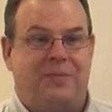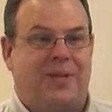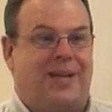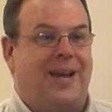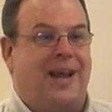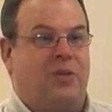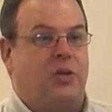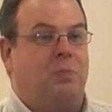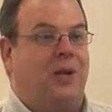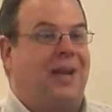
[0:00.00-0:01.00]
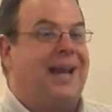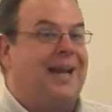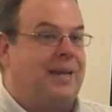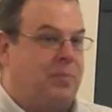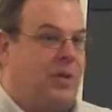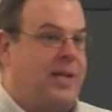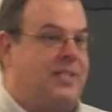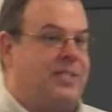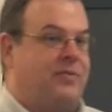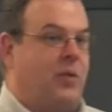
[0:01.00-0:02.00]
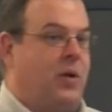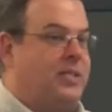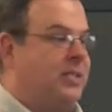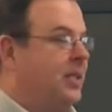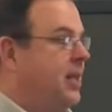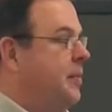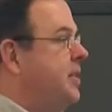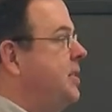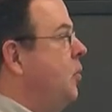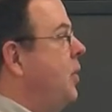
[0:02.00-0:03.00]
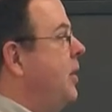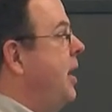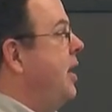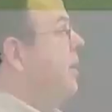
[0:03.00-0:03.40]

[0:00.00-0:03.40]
didn't have a good plan in place as far as limits and whatnot.